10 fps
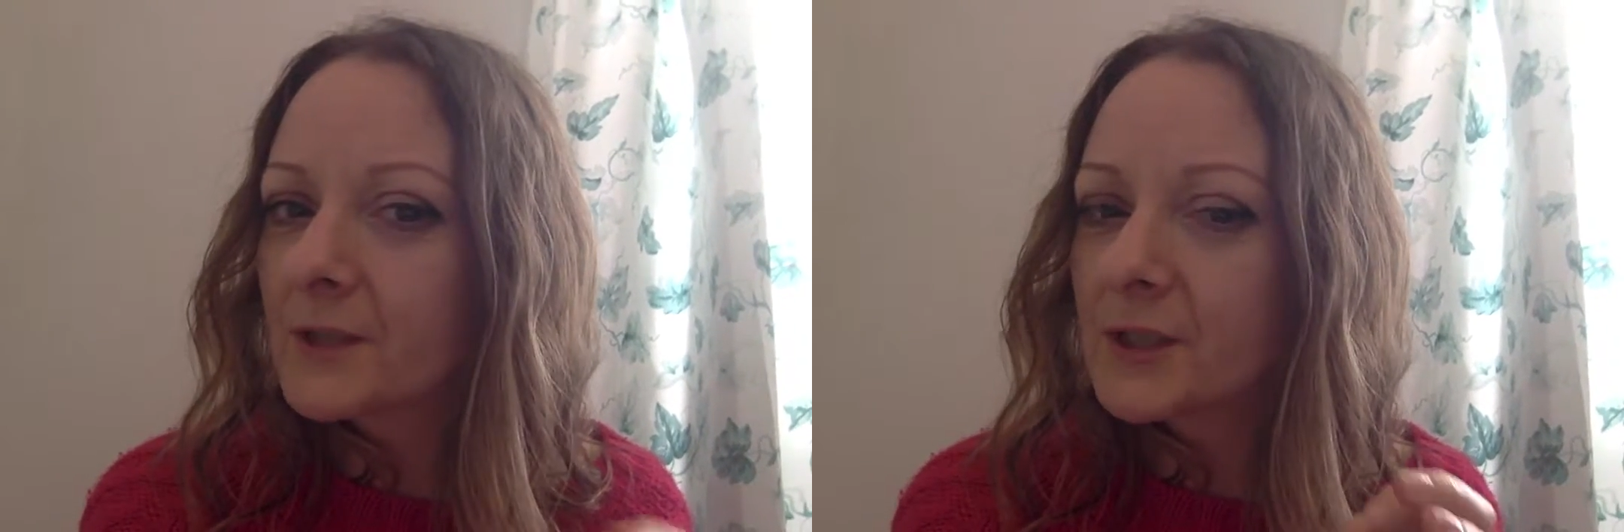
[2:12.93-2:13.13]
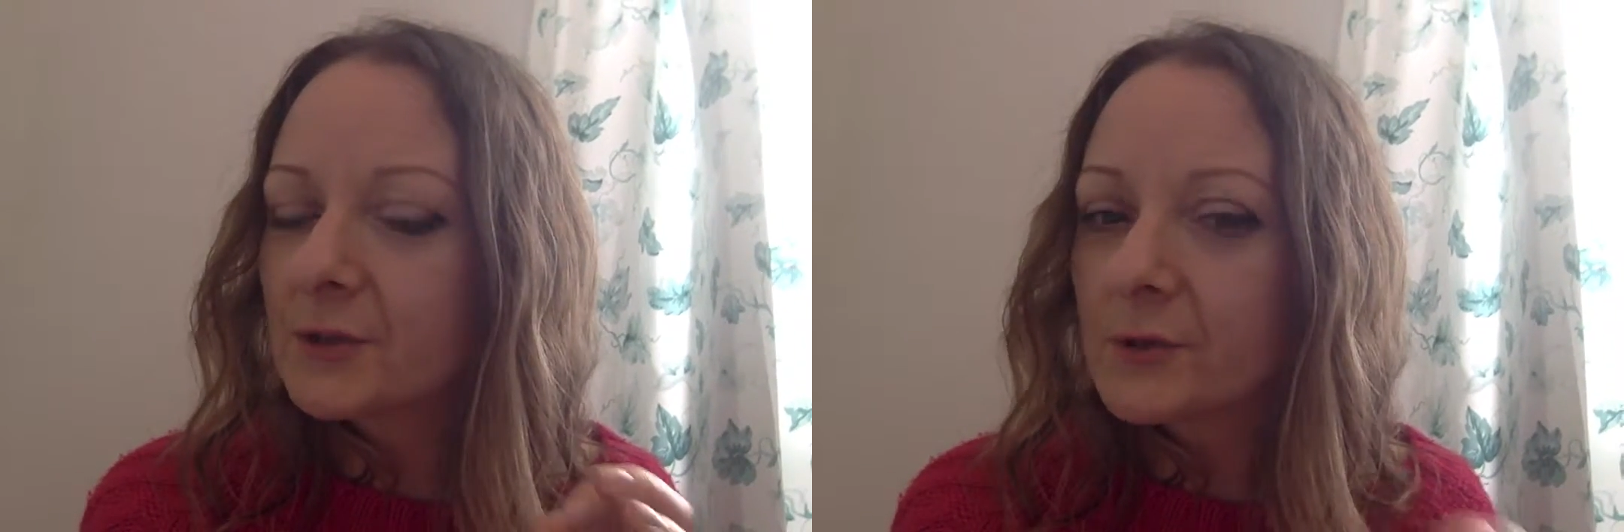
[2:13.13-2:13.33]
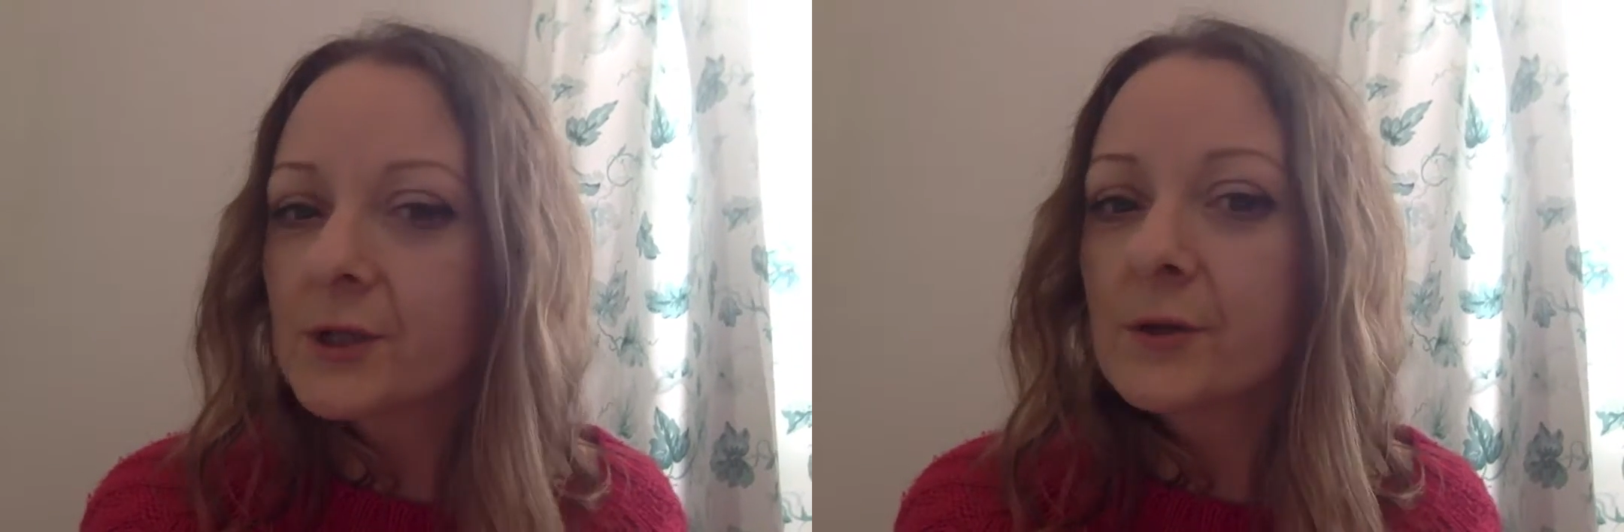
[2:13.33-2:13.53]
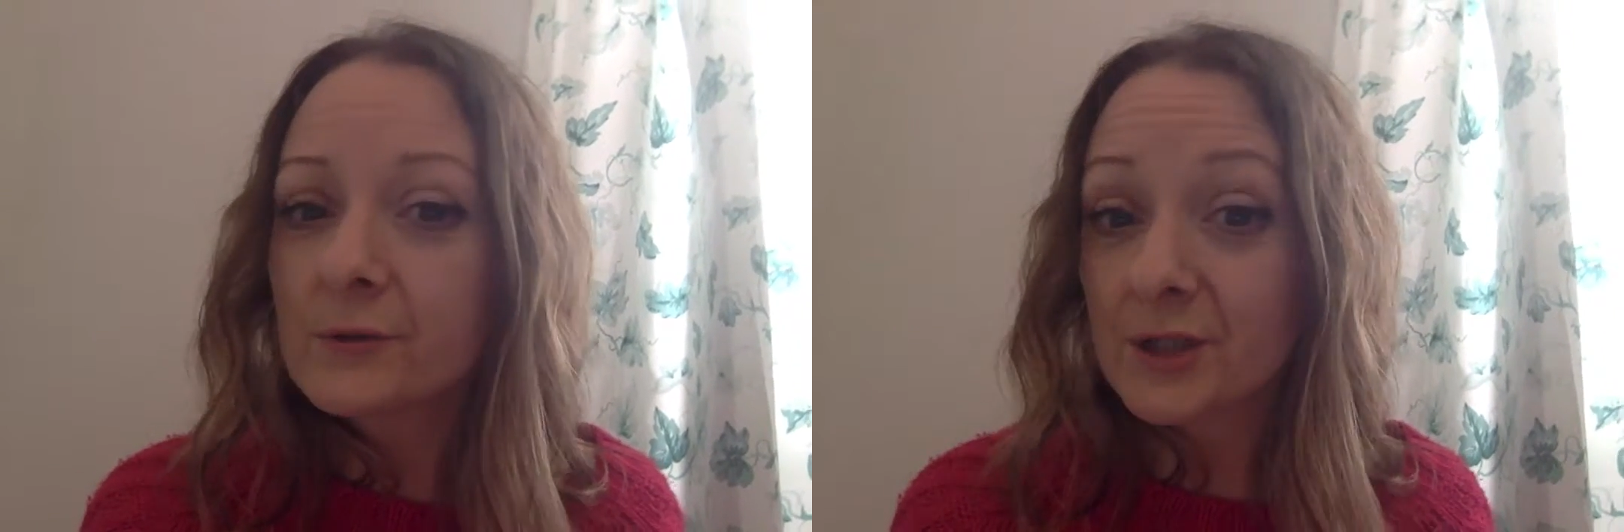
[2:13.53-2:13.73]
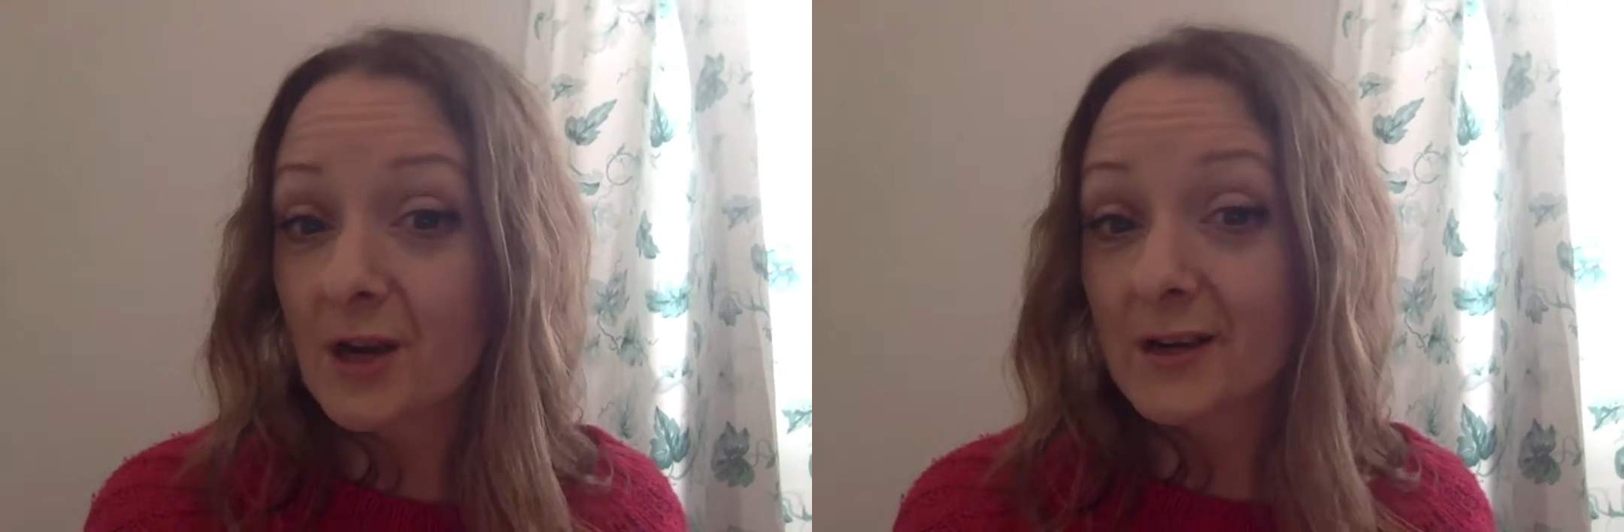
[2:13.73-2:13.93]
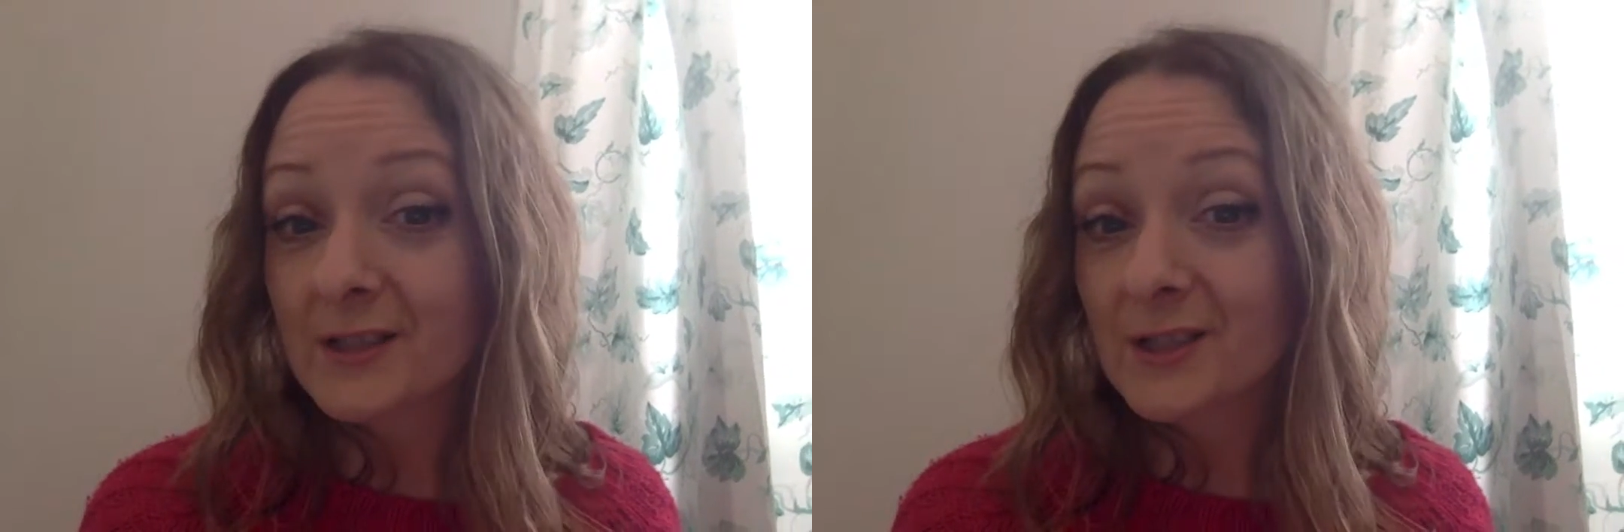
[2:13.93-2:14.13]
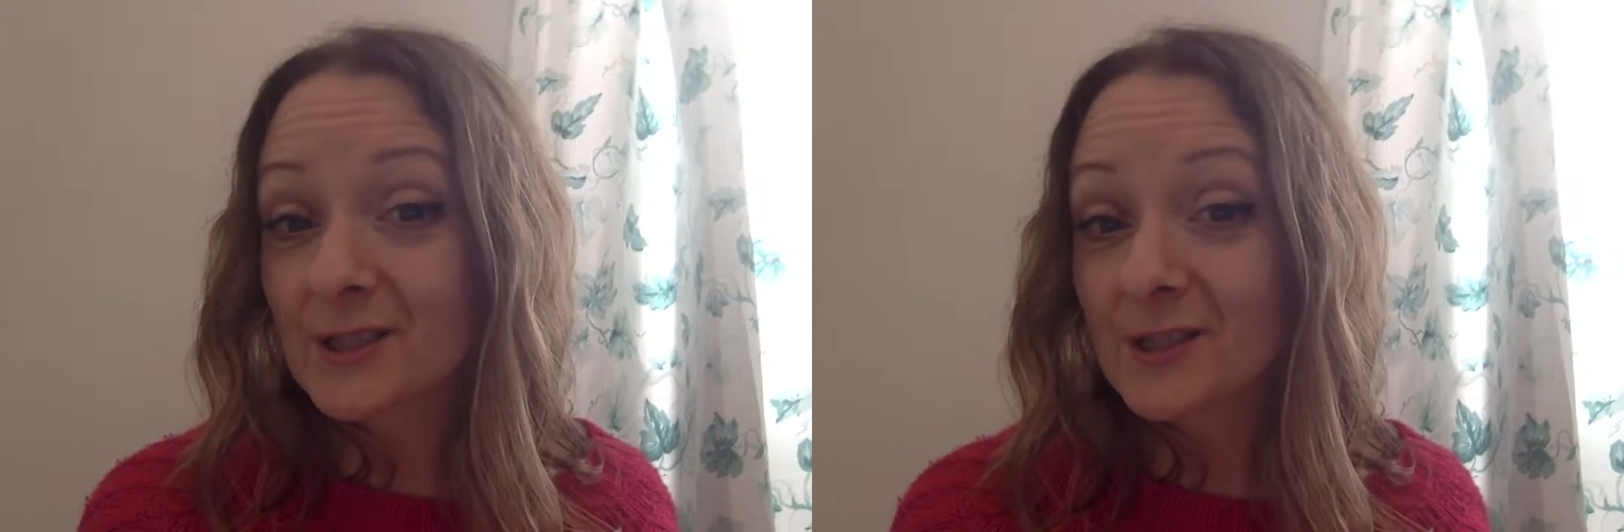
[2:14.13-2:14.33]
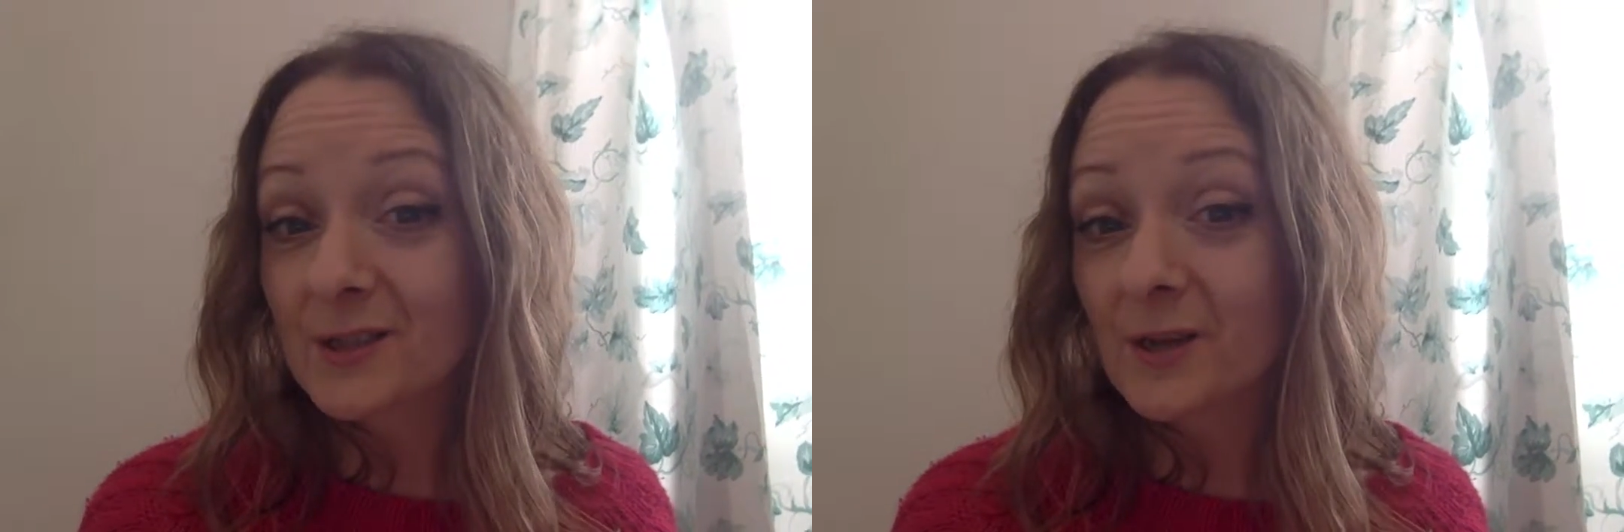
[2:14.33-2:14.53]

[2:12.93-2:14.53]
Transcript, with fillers: do you judge?